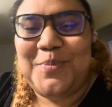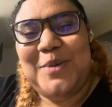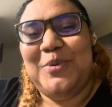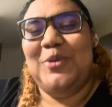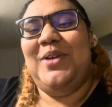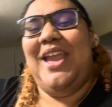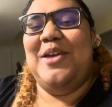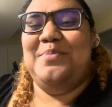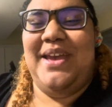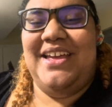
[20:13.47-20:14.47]
people who
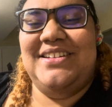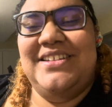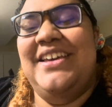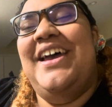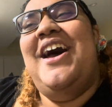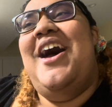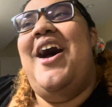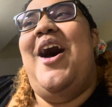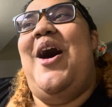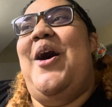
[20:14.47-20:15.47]
can't bend,
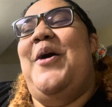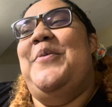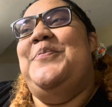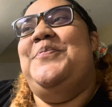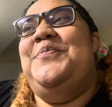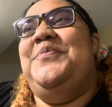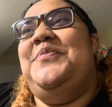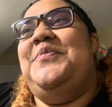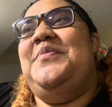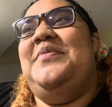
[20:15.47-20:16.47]
when
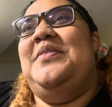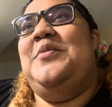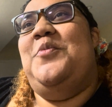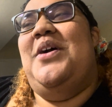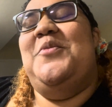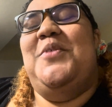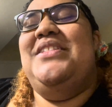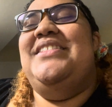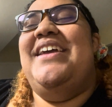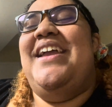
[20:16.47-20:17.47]

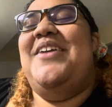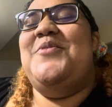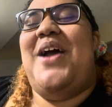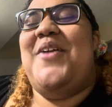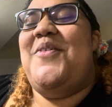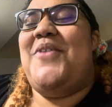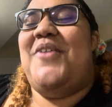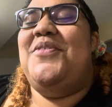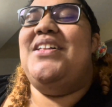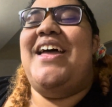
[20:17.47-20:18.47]
they, I
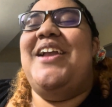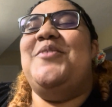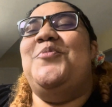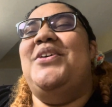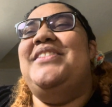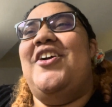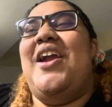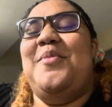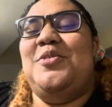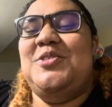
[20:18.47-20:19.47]
feel like when they're
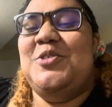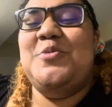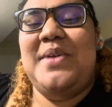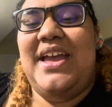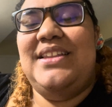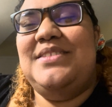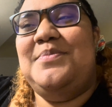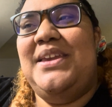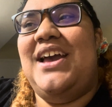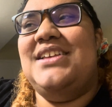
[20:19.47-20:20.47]
able to bend,
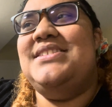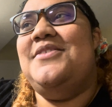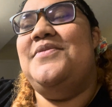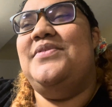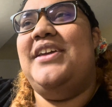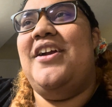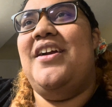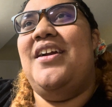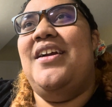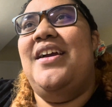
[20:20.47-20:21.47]
because of
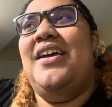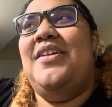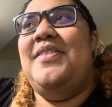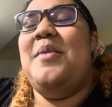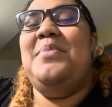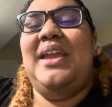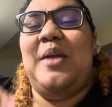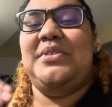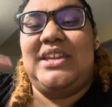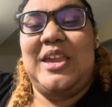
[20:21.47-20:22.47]
them being
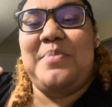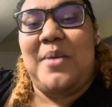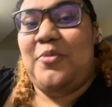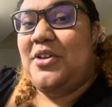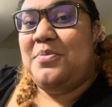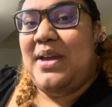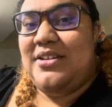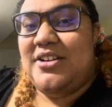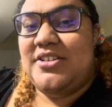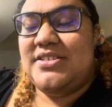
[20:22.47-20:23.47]
able to keep up with
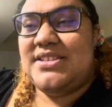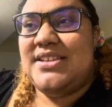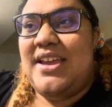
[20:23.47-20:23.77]
benders,